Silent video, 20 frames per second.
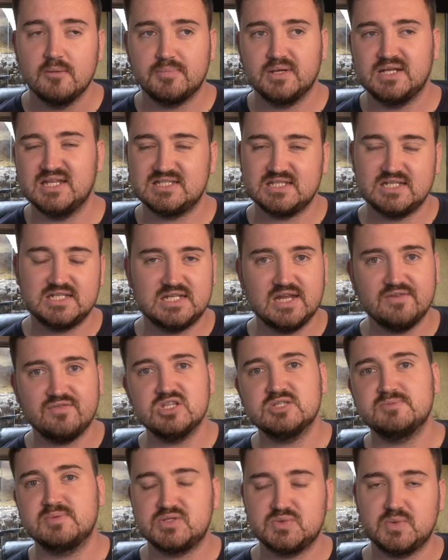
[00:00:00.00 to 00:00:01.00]
But there's a
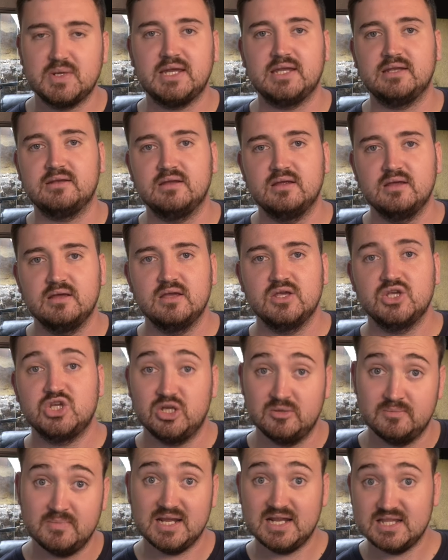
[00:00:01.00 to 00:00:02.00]
difference between
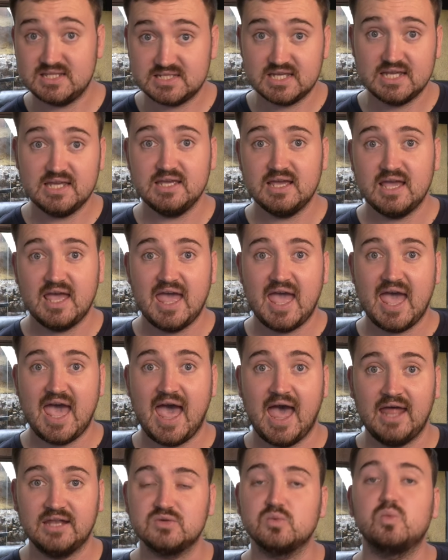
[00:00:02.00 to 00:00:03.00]
humidity
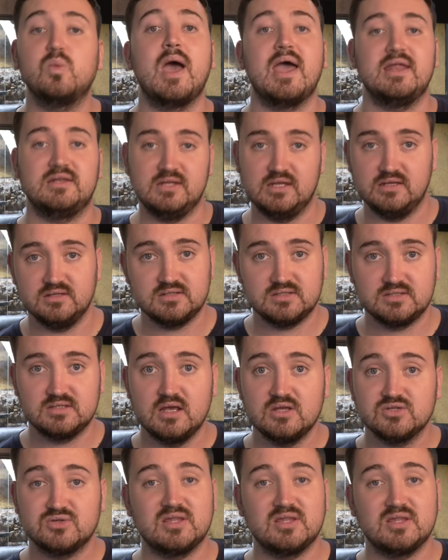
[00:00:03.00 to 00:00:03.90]
and wetness.